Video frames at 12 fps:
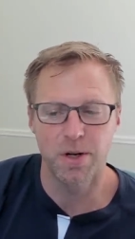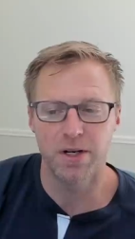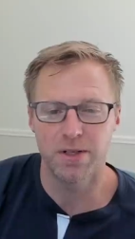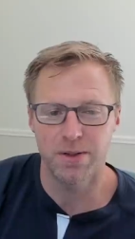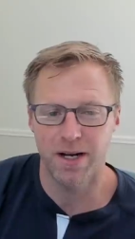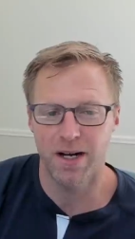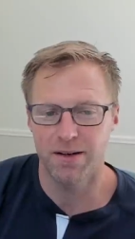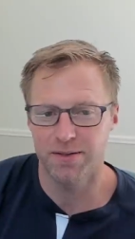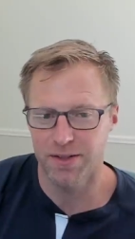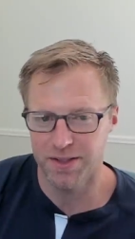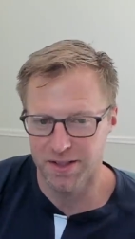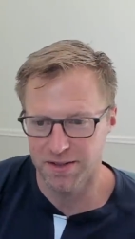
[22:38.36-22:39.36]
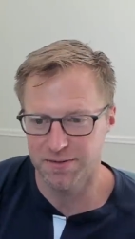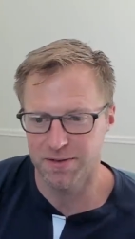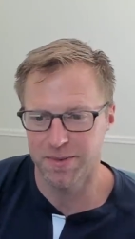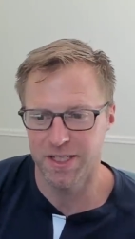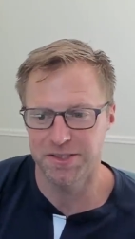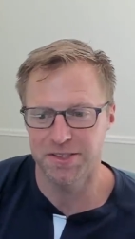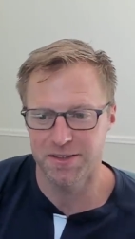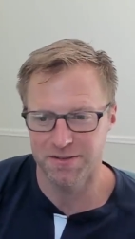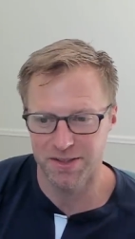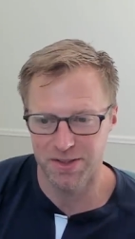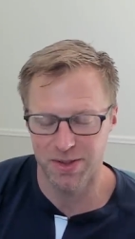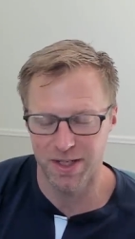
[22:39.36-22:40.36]
or you have all the information
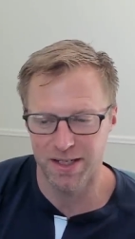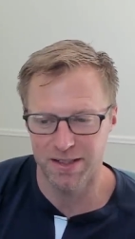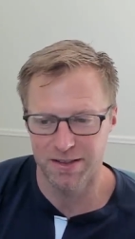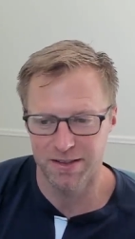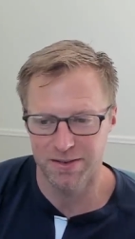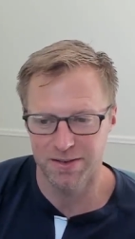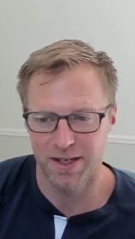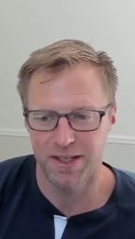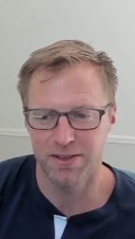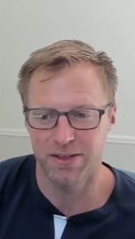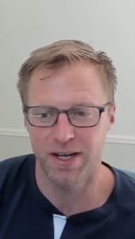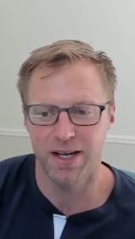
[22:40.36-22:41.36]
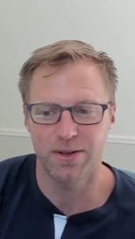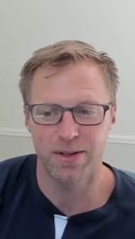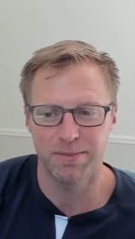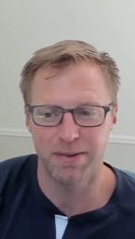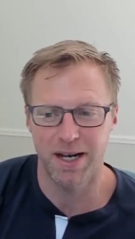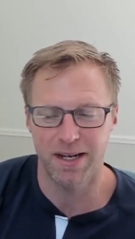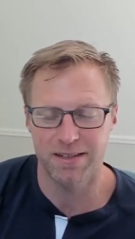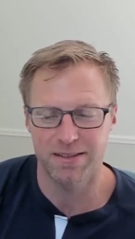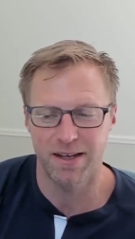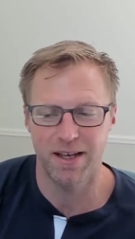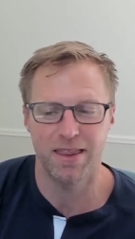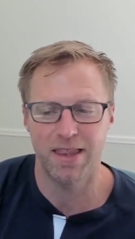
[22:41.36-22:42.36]
of the trade right you're not going back and
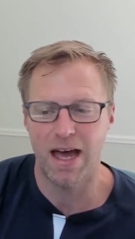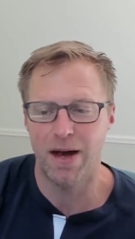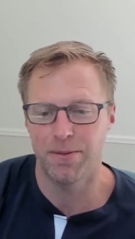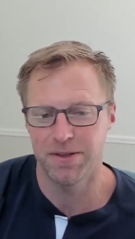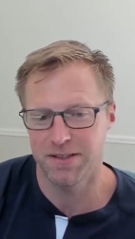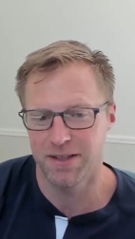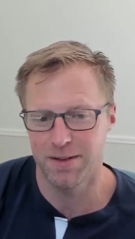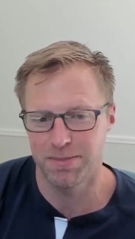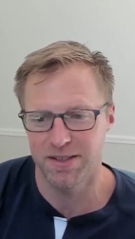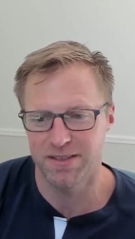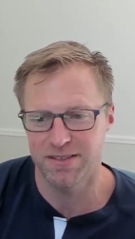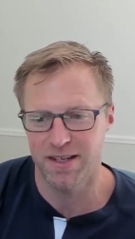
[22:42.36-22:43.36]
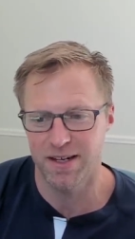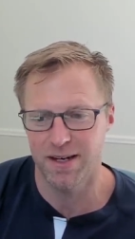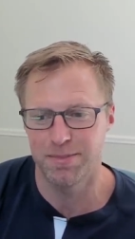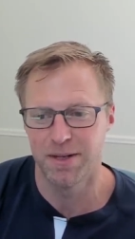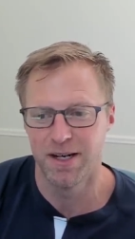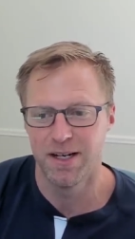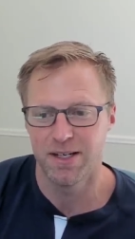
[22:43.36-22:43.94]
saying that was an a plus setup